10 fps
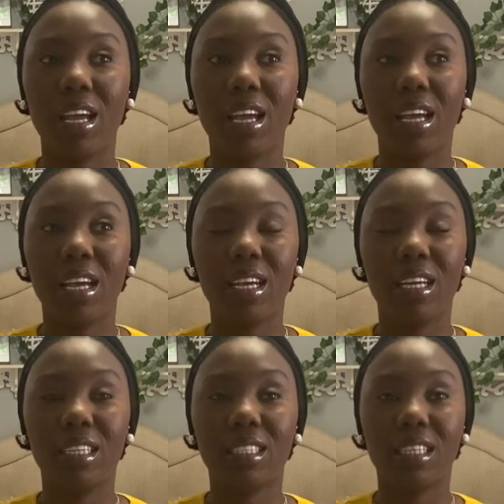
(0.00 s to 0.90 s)

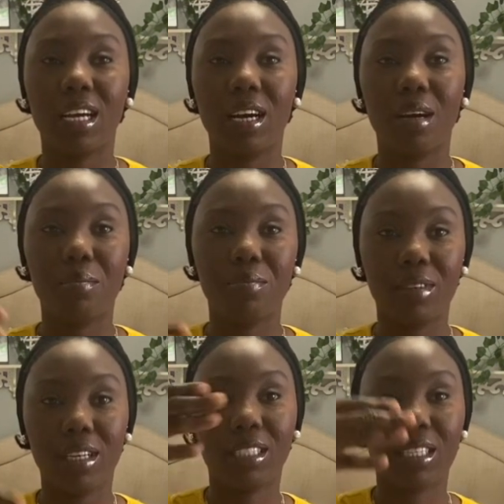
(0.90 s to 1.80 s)
is um
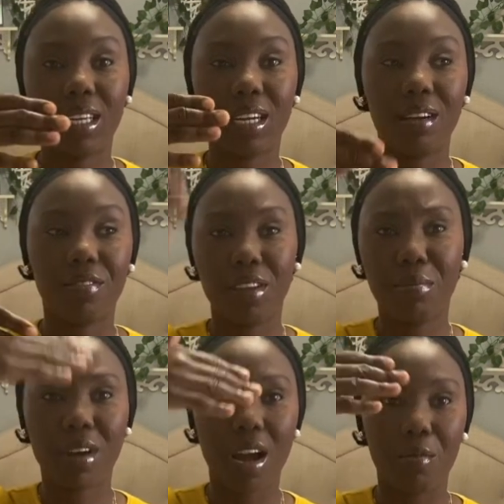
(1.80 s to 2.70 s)
it's like a
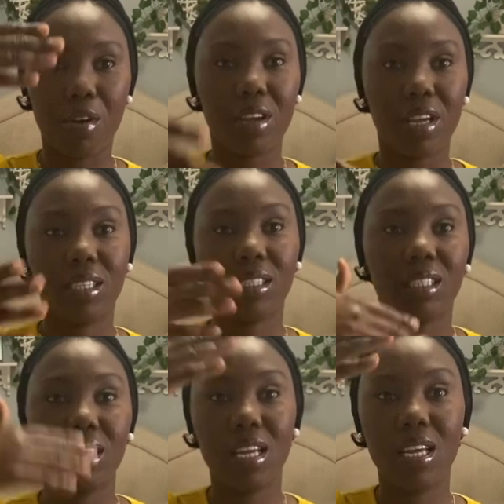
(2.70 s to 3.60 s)
flip camera you can
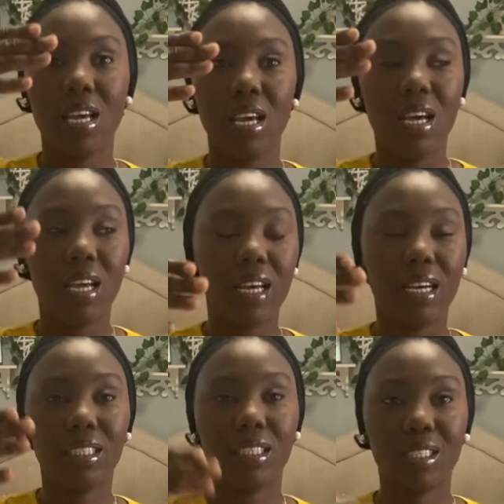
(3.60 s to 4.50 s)
see he
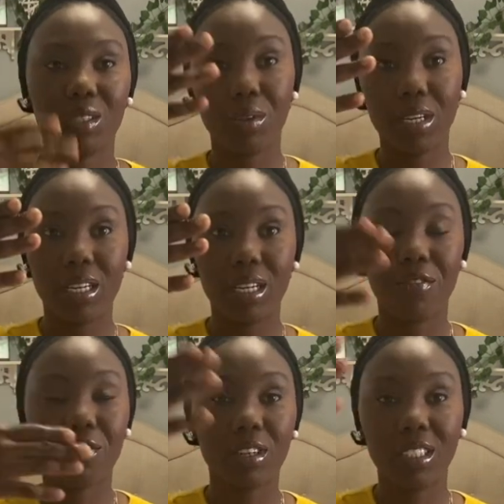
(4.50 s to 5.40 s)
has a screen, a
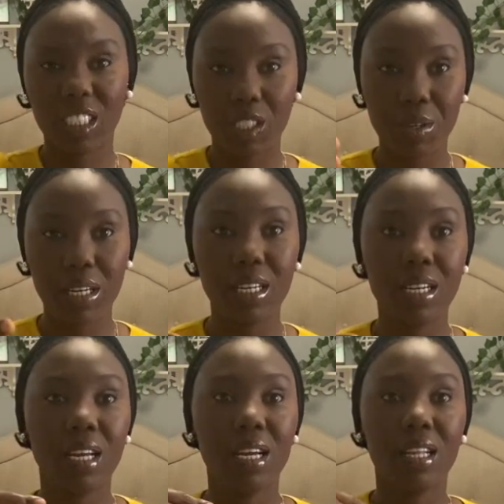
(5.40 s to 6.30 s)
front
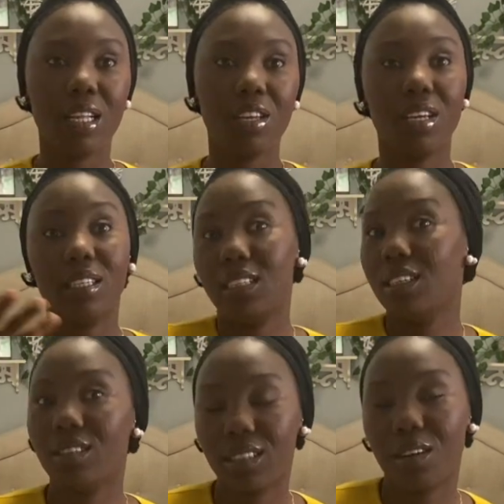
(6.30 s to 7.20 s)
screen that you can see
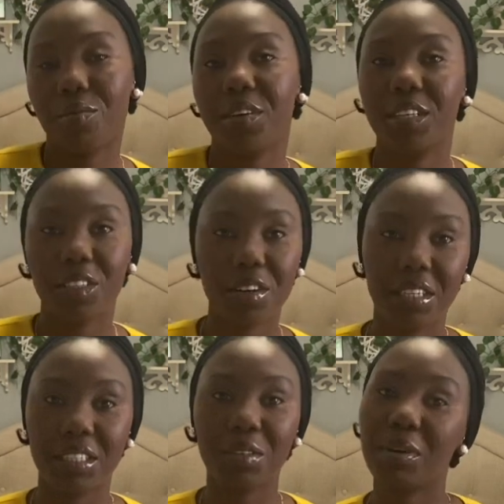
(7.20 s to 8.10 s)
yourself when you're
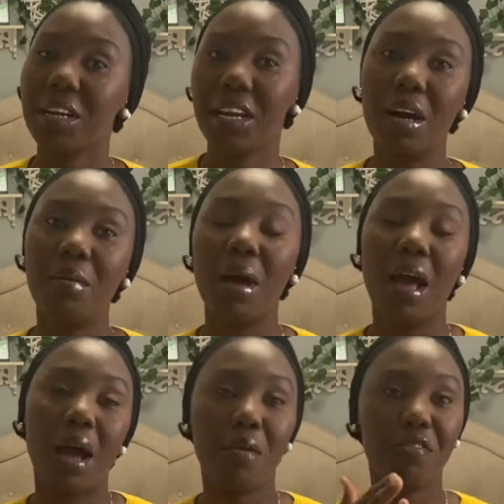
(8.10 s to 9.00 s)
talking. So right now,
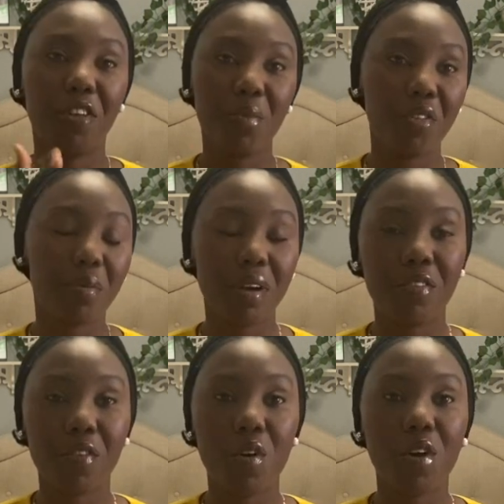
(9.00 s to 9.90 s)
I'm filming from my
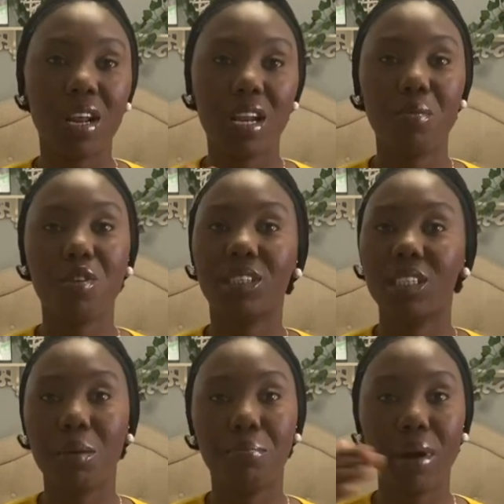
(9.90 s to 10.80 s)
phone and I'm using
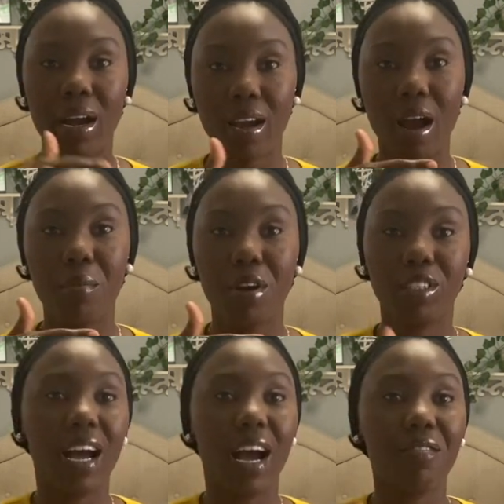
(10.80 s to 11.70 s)
the back camera
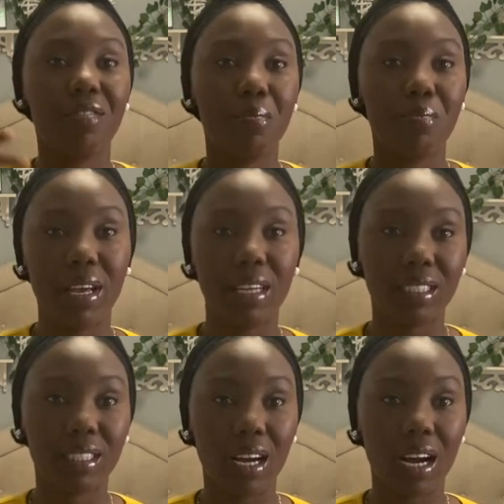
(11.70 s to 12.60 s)
so I have the
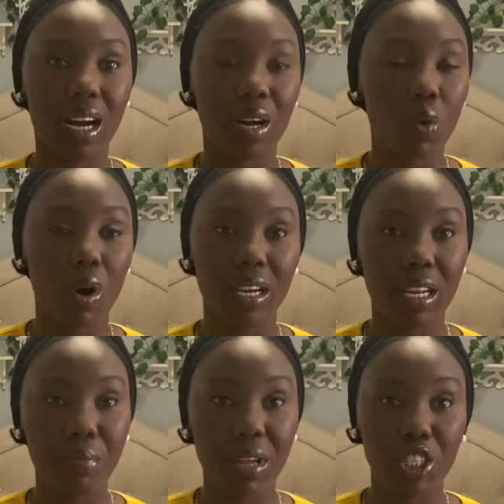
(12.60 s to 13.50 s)
best uh,
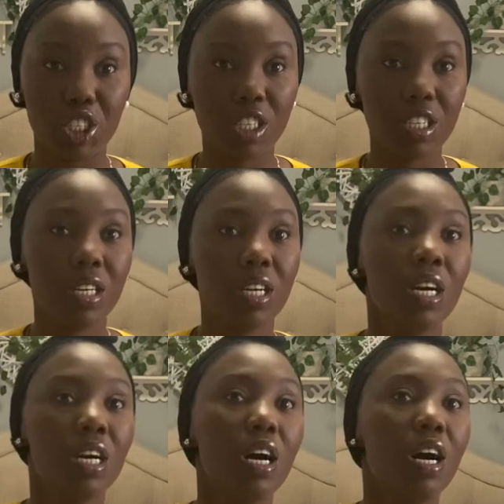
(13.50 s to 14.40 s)
quality picture
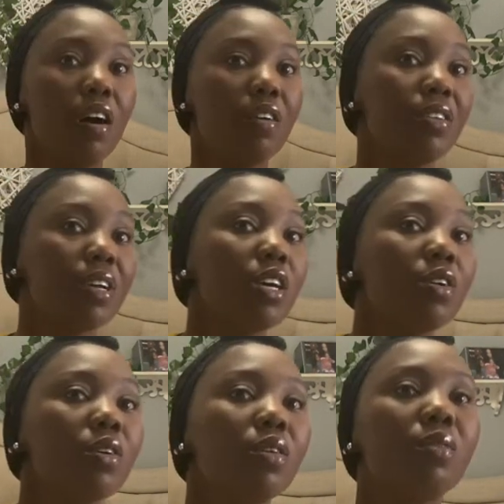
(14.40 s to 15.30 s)
or
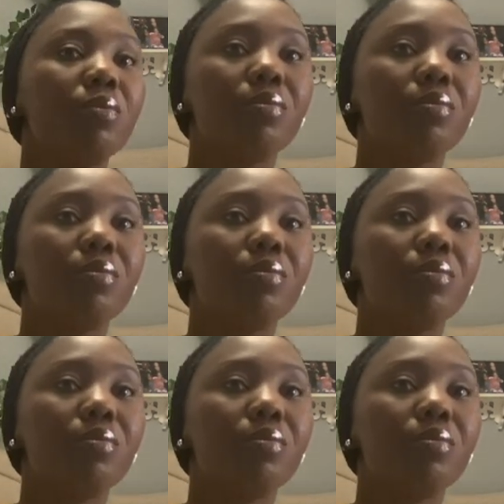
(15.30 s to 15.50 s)
video.